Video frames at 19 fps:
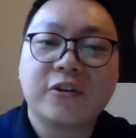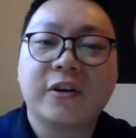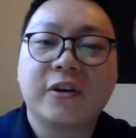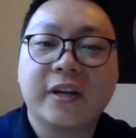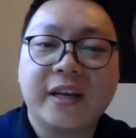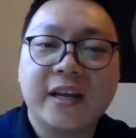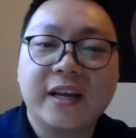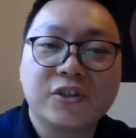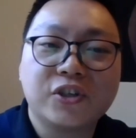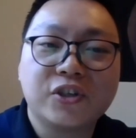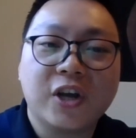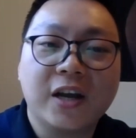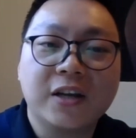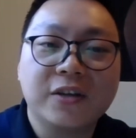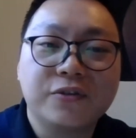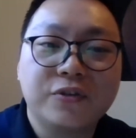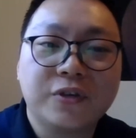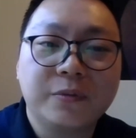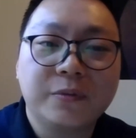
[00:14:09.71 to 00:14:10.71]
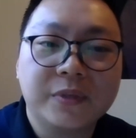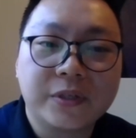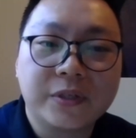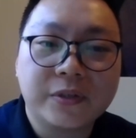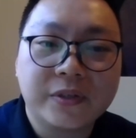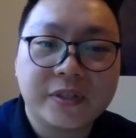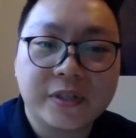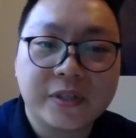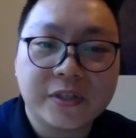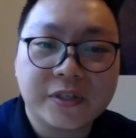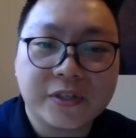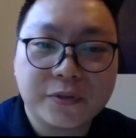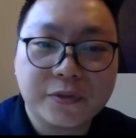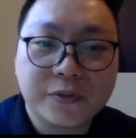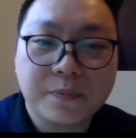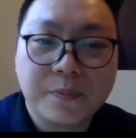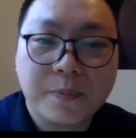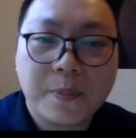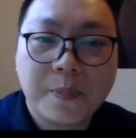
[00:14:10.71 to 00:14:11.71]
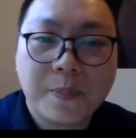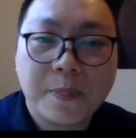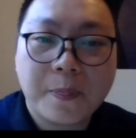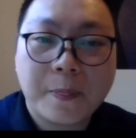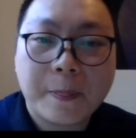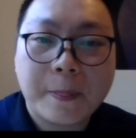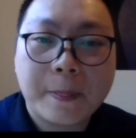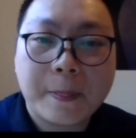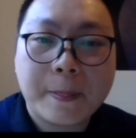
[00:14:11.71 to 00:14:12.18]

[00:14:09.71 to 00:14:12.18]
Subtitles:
to counter against China's tributary system.